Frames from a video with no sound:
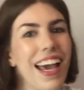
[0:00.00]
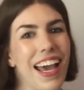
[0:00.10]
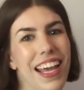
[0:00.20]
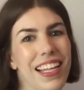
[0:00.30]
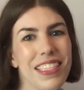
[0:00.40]

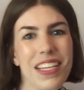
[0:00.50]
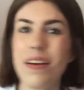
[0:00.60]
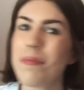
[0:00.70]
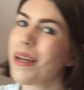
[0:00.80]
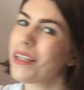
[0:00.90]

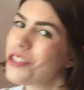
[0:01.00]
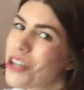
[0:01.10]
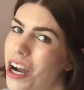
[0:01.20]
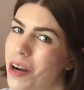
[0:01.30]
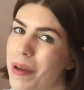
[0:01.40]
handsome and
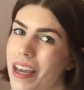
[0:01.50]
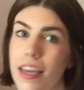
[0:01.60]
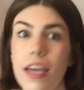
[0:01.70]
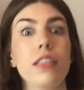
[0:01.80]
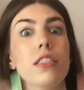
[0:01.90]

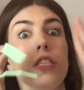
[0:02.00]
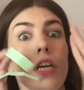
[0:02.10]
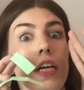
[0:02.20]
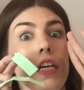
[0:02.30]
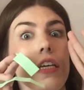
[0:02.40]
charming and
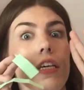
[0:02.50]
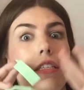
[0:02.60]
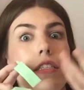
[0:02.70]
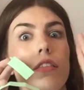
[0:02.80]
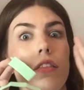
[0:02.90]
psych,
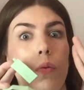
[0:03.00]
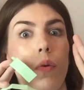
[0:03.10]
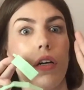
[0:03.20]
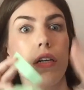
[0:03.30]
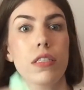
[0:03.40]
he's the
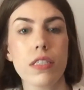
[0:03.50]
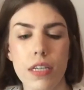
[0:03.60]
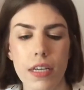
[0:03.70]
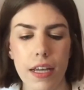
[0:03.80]
worst.